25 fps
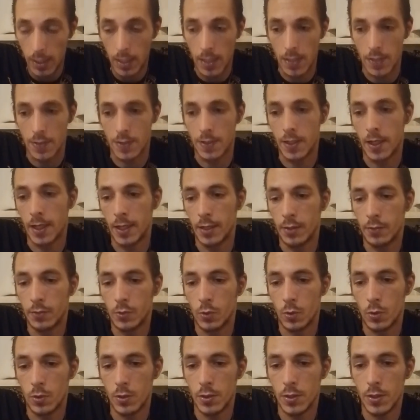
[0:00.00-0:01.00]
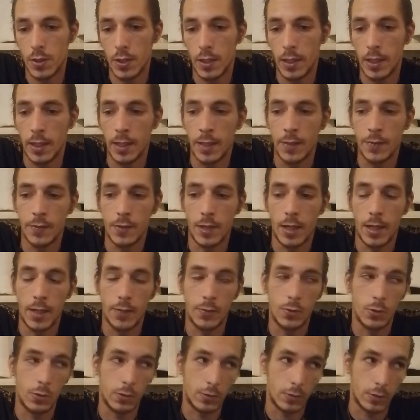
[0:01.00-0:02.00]
has died, of course, and I
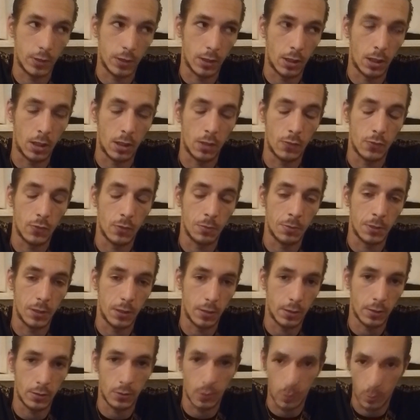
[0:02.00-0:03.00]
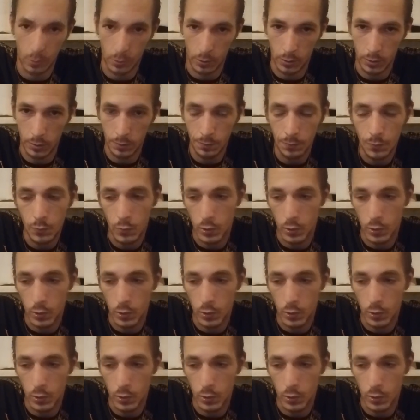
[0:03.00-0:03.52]
took the car from the other owner,